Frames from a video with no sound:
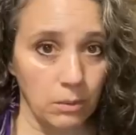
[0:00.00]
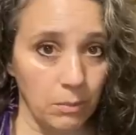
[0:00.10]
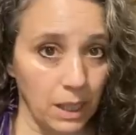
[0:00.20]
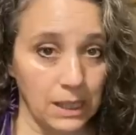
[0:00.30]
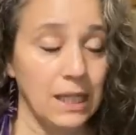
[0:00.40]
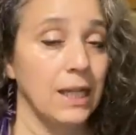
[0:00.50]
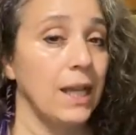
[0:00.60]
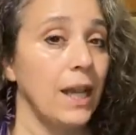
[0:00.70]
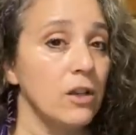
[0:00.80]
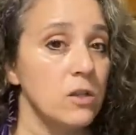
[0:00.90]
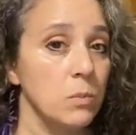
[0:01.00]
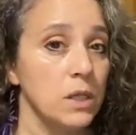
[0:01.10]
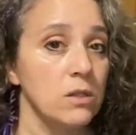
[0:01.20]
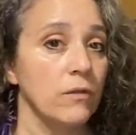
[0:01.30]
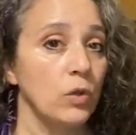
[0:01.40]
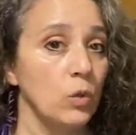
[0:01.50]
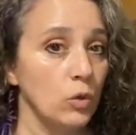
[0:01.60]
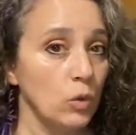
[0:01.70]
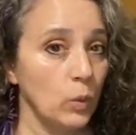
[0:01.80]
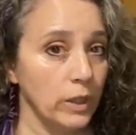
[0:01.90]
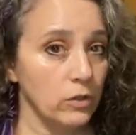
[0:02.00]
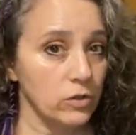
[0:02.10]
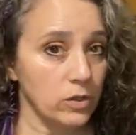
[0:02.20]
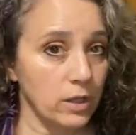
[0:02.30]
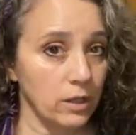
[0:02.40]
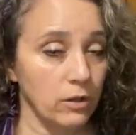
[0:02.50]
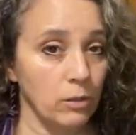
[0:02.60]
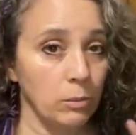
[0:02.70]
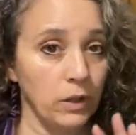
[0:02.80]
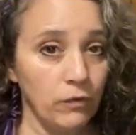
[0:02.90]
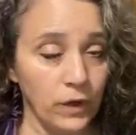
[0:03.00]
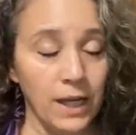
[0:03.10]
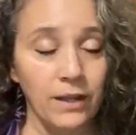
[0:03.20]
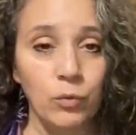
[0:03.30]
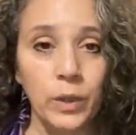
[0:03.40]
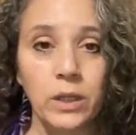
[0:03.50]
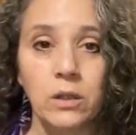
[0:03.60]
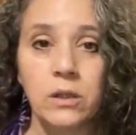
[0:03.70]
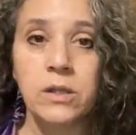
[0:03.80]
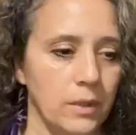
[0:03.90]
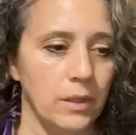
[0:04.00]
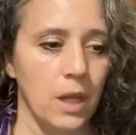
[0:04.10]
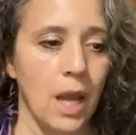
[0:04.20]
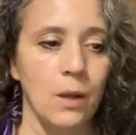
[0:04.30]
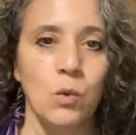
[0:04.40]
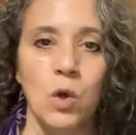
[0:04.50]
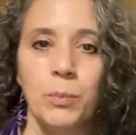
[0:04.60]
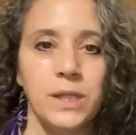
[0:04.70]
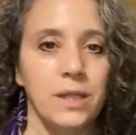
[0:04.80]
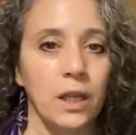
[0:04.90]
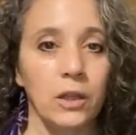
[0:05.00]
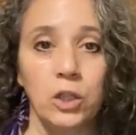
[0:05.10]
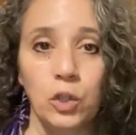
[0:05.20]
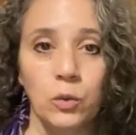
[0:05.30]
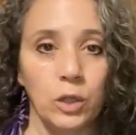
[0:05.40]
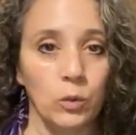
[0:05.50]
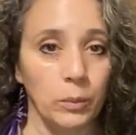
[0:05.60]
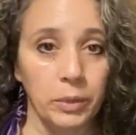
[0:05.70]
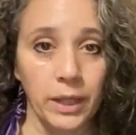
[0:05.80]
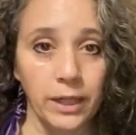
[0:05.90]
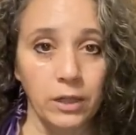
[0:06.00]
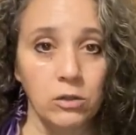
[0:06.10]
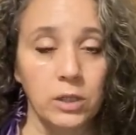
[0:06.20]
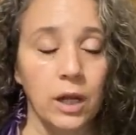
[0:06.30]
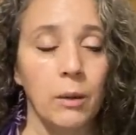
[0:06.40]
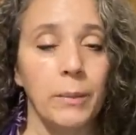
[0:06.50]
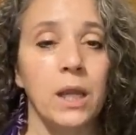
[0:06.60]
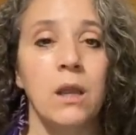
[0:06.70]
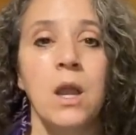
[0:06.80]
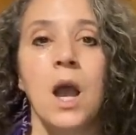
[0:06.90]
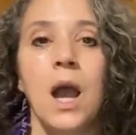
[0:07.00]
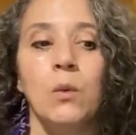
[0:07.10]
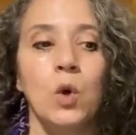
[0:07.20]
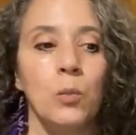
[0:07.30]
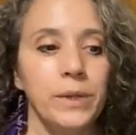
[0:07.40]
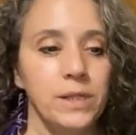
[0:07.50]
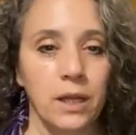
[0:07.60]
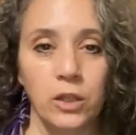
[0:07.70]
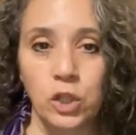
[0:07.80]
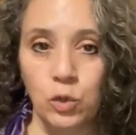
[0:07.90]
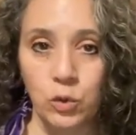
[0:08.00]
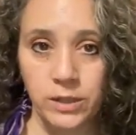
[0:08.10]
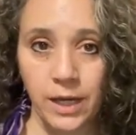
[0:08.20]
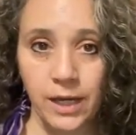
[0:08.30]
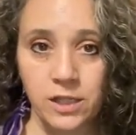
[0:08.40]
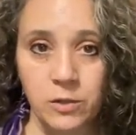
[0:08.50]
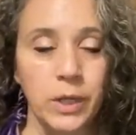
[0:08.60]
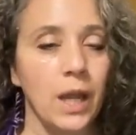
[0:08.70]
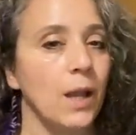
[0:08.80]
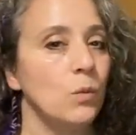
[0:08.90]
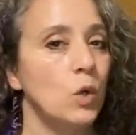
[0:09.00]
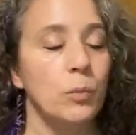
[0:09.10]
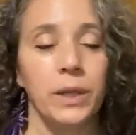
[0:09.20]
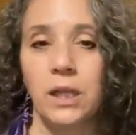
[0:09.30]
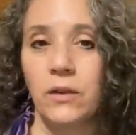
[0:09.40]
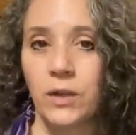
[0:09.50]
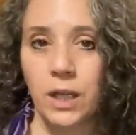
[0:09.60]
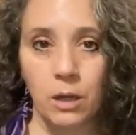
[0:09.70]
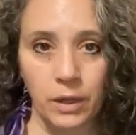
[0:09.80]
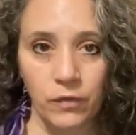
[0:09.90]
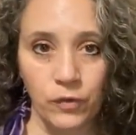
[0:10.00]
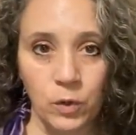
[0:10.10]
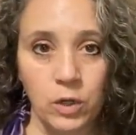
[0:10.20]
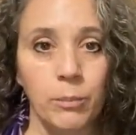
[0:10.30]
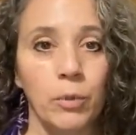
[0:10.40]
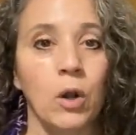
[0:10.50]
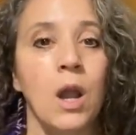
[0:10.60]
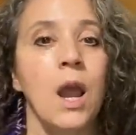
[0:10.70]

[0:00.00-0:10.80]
make the announcements of who the winners are. There'll be five winners. I won't be telling you in a reply to your comment. I won't be telling you to text me. I won't be giving out my phone number.